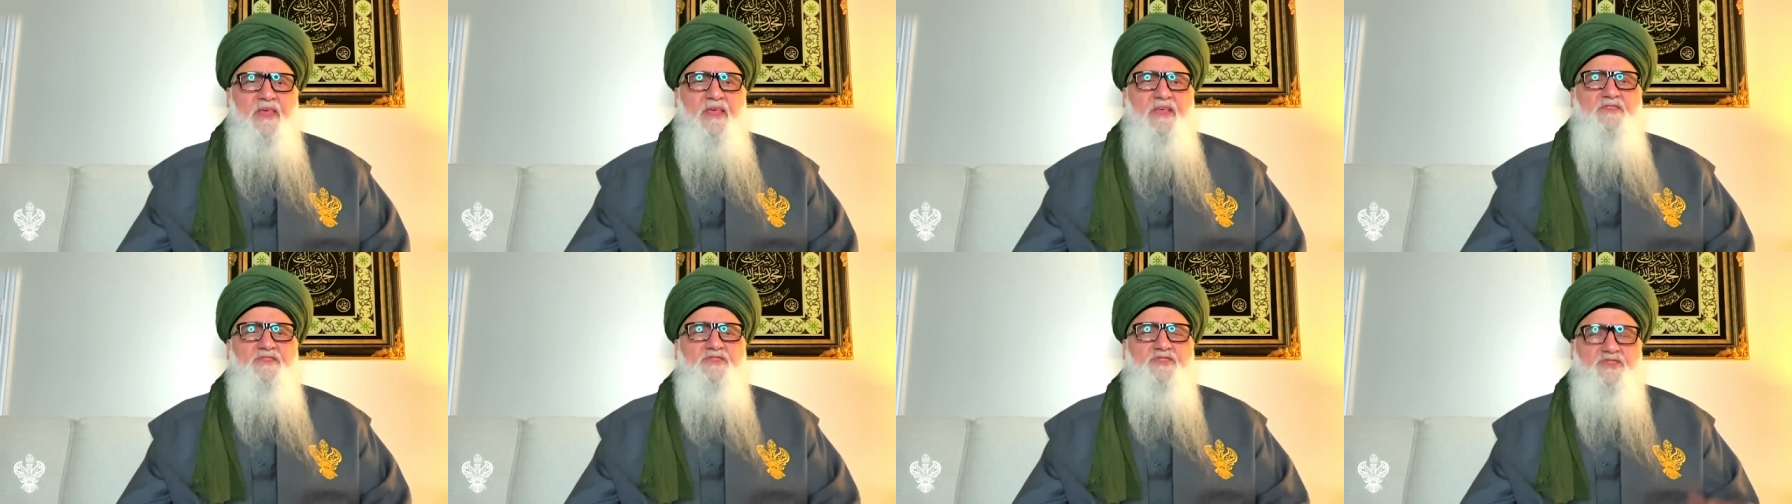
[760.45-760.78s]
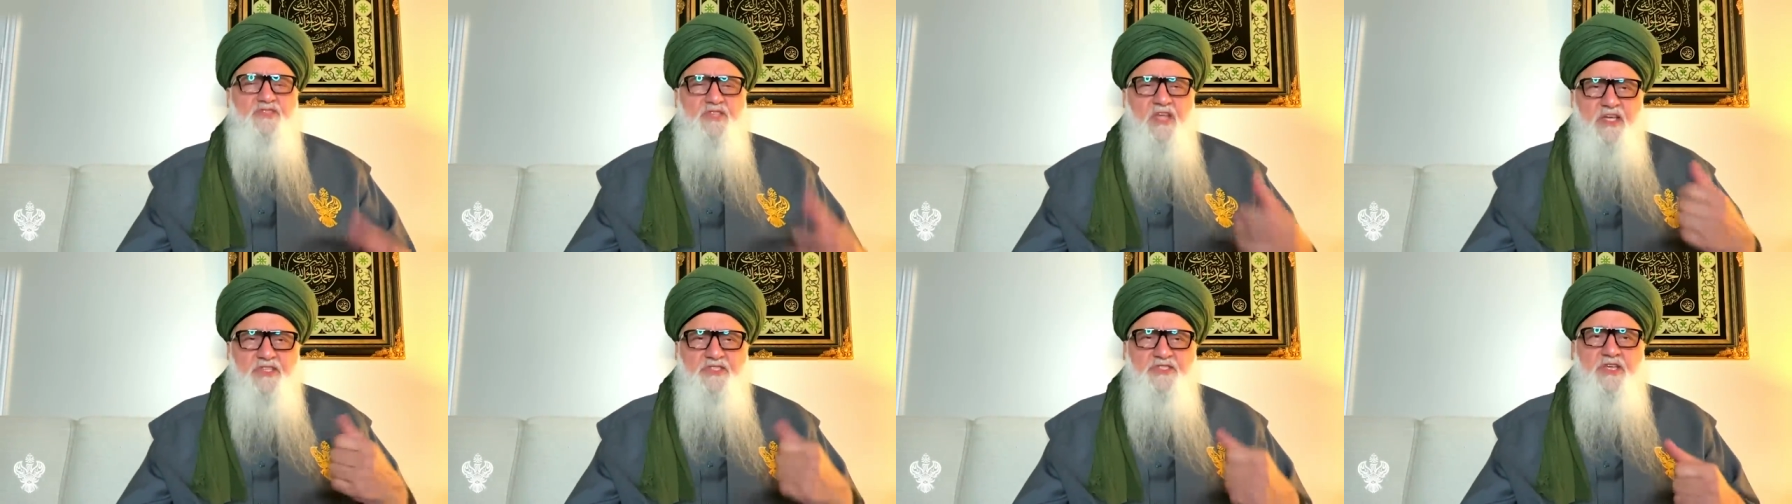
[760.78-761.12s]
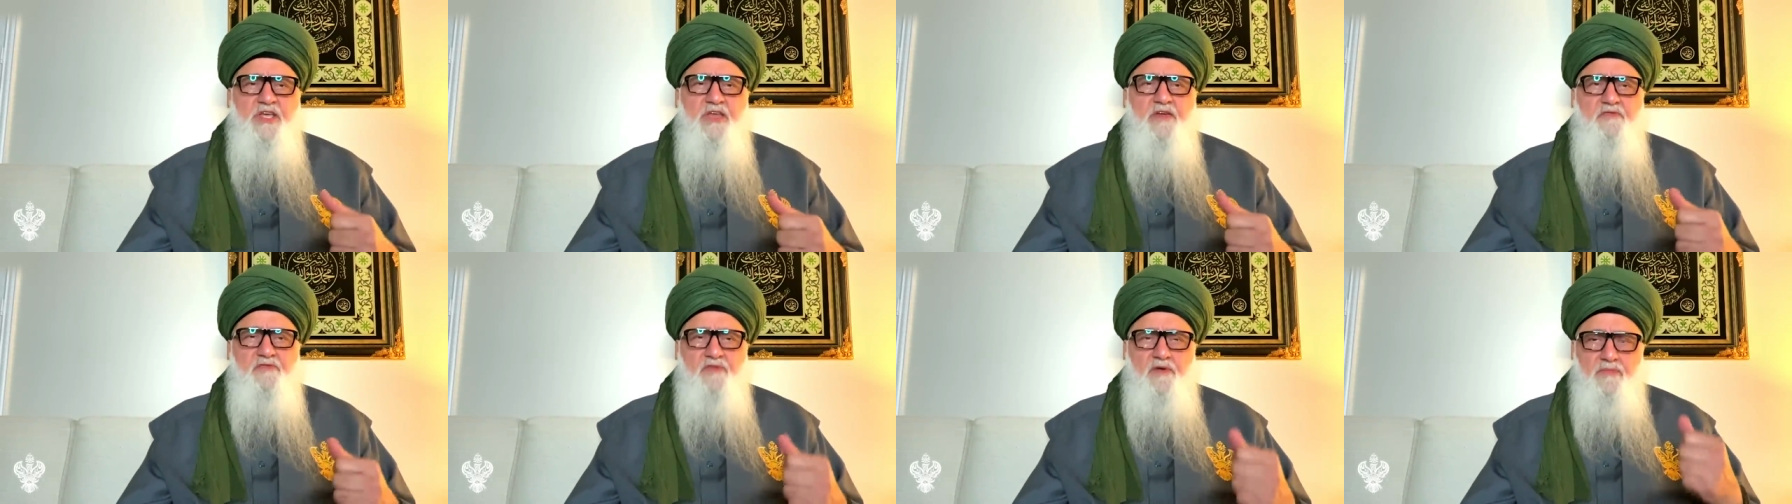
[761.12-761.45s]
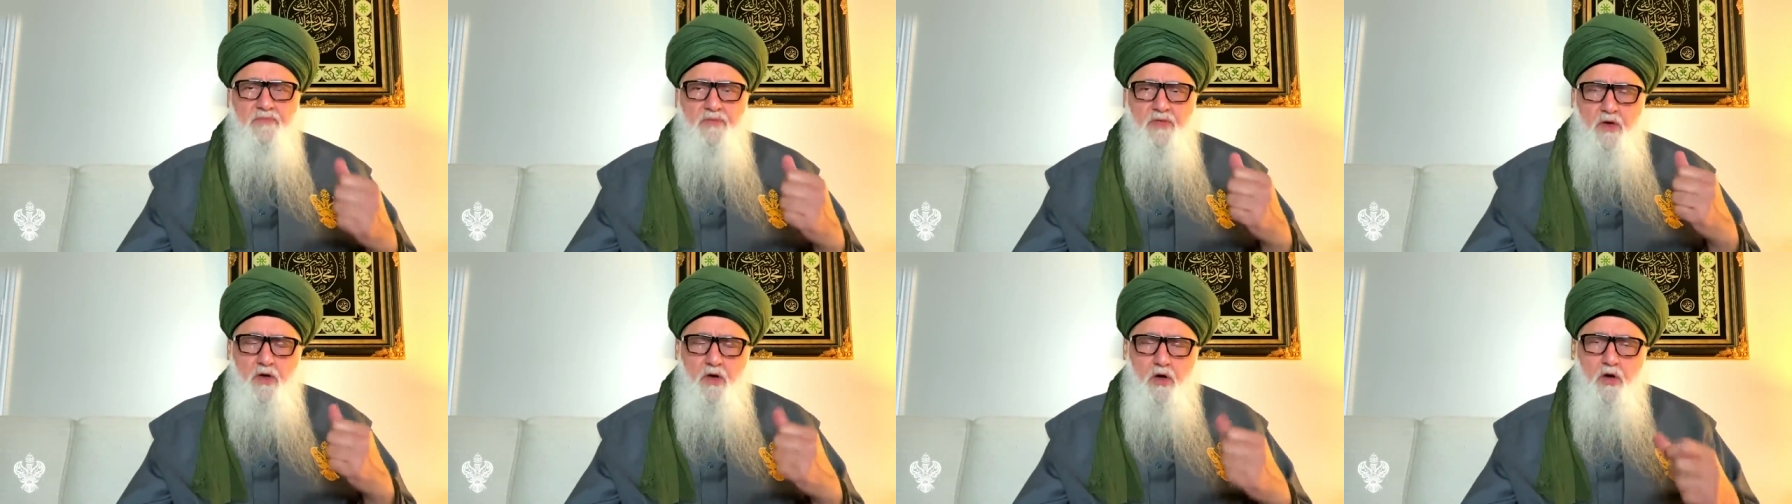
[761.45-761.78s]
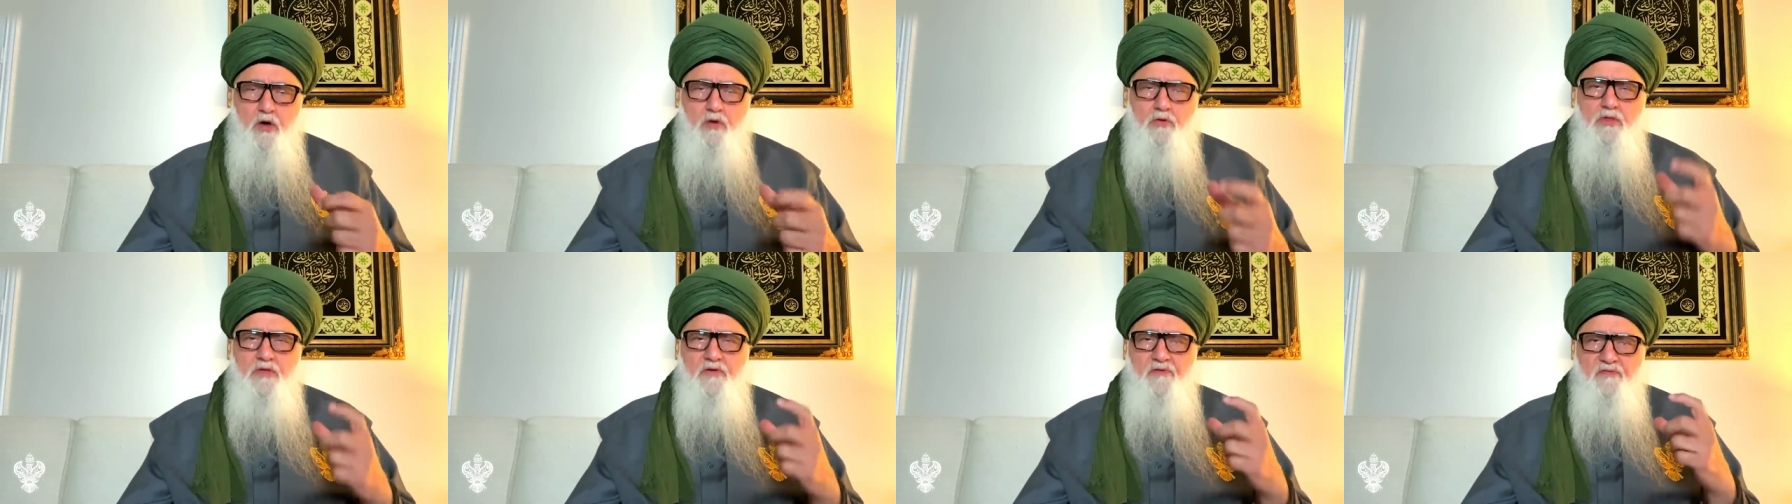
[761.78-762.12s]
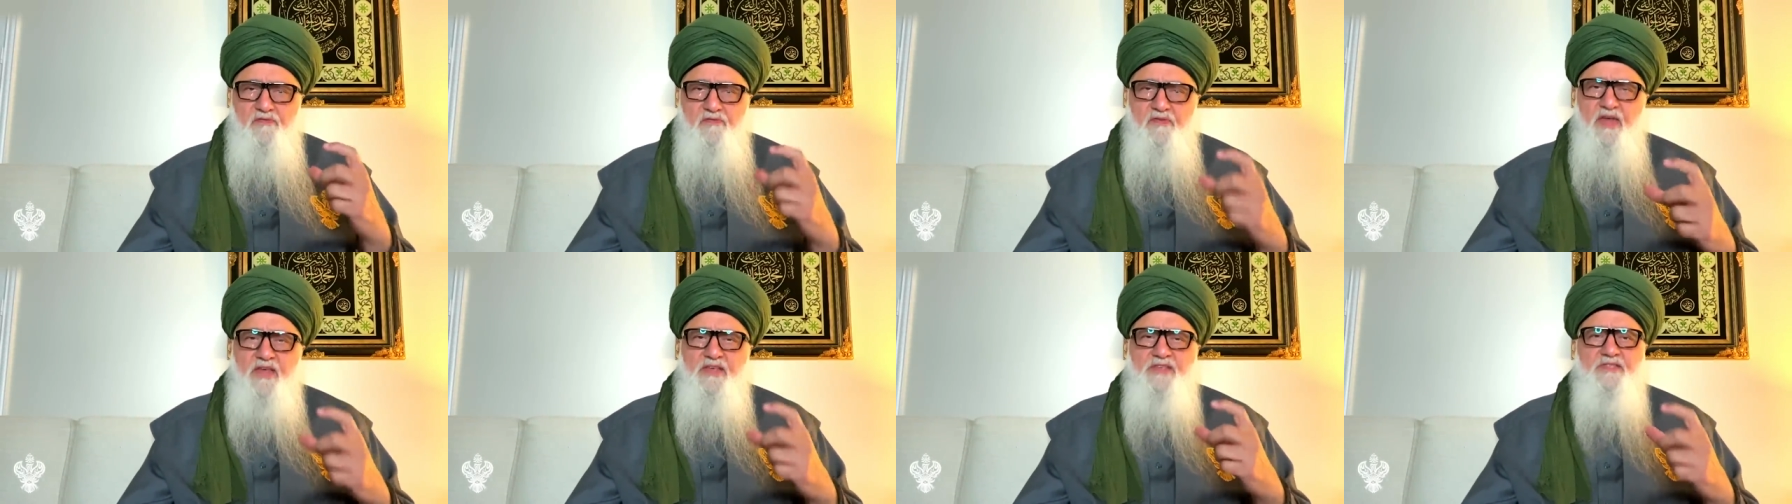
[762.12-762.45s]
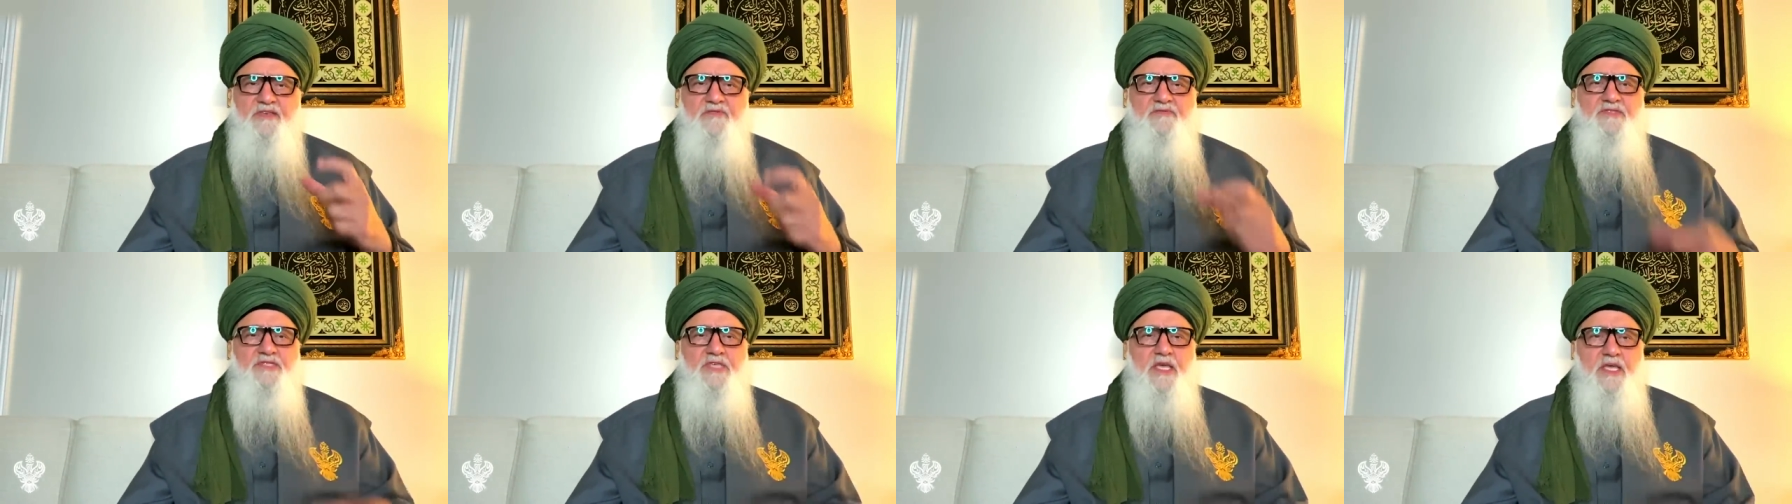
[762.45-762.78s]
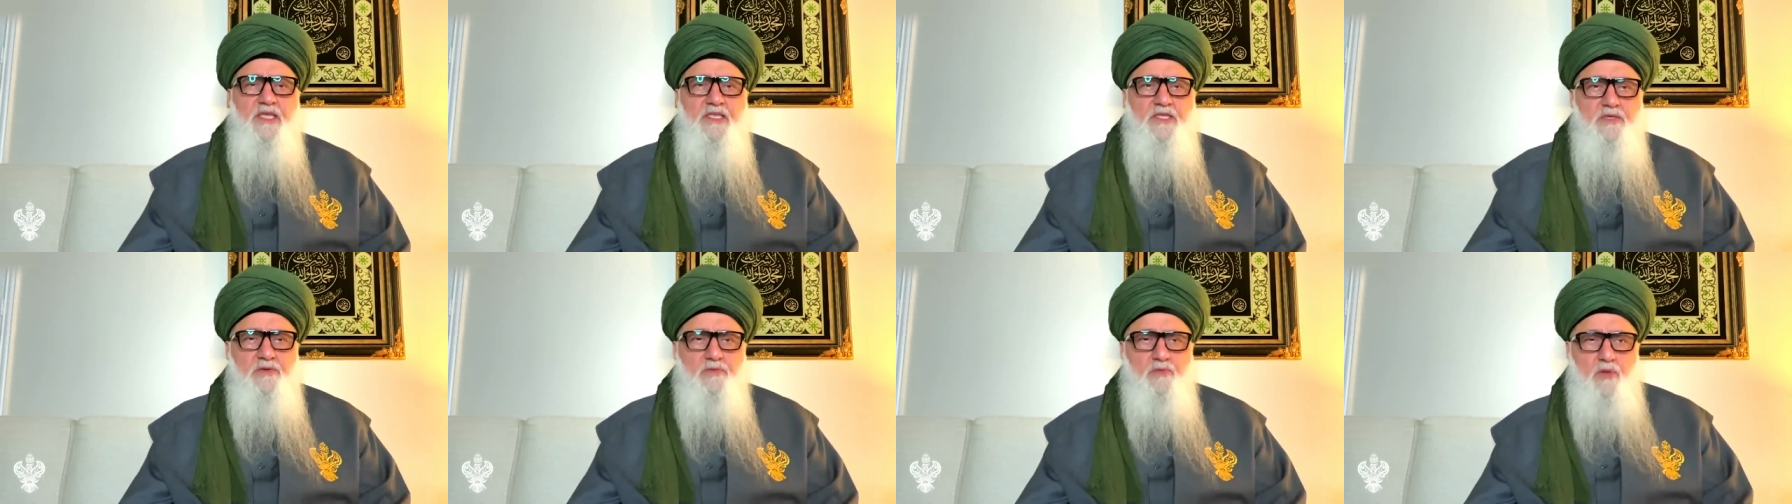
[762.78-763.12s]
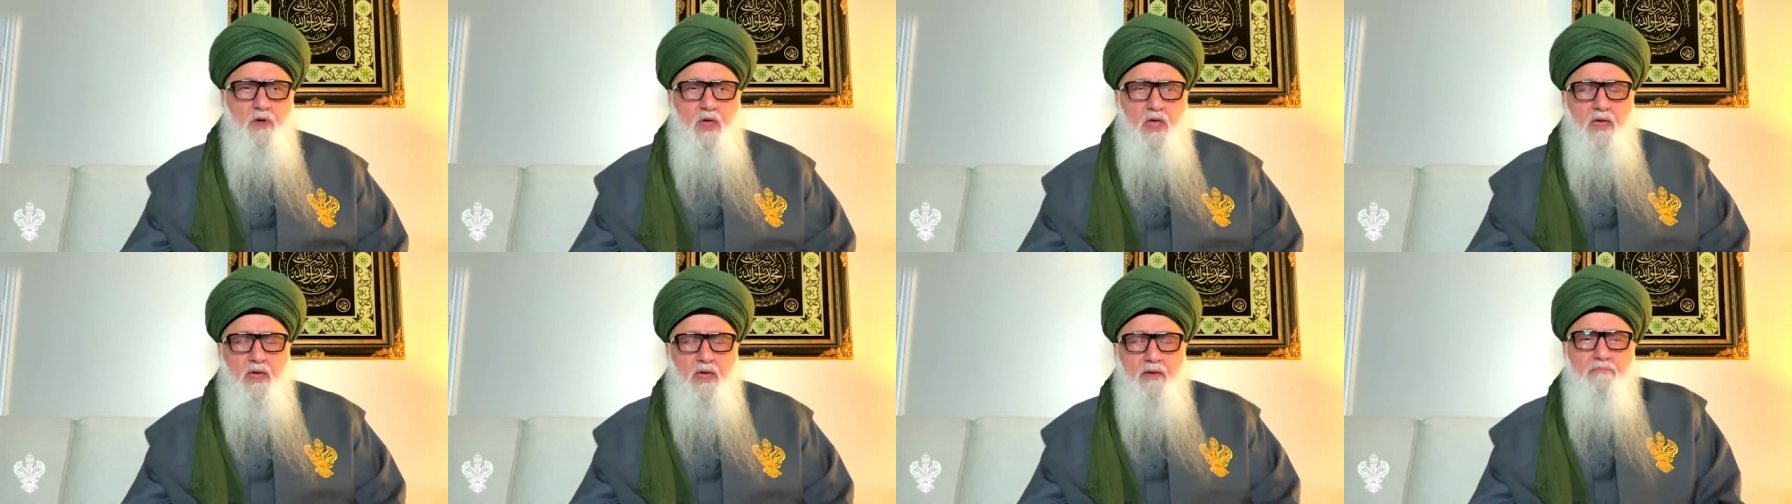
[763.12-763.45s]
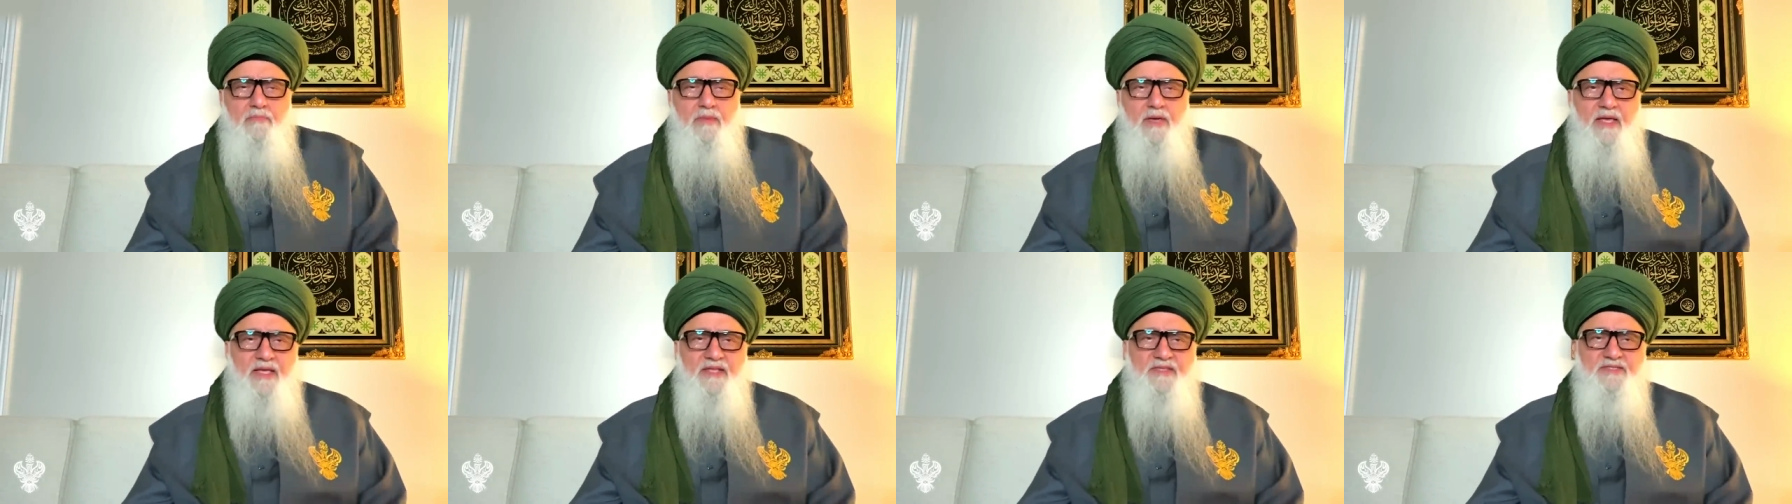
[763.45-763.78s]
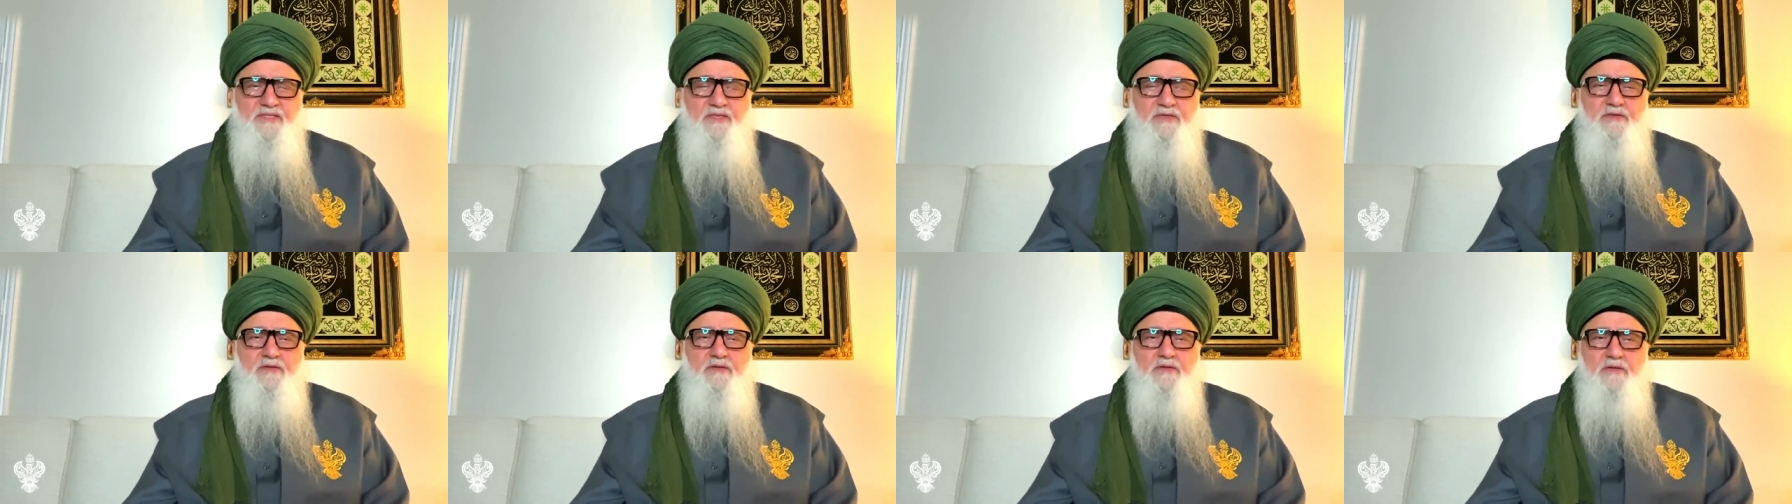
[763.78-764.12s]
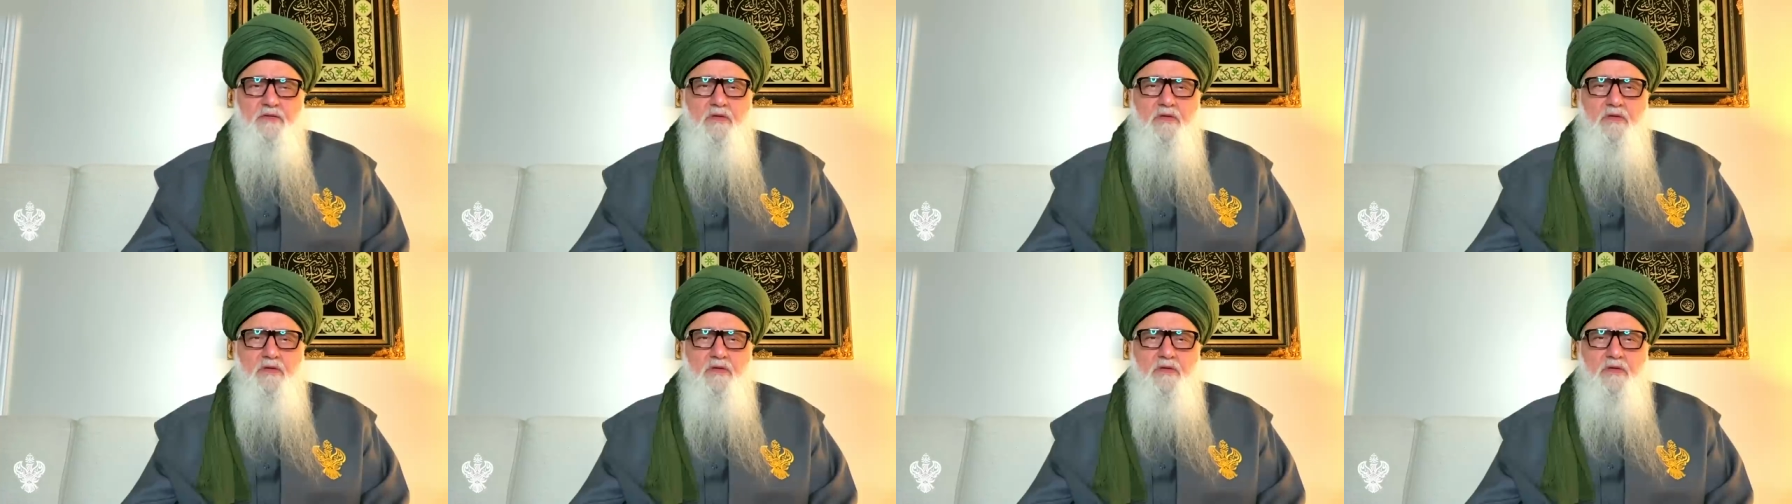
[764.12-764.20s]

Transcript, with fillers: It's touching from the holy face of Sayyidina Muhammad,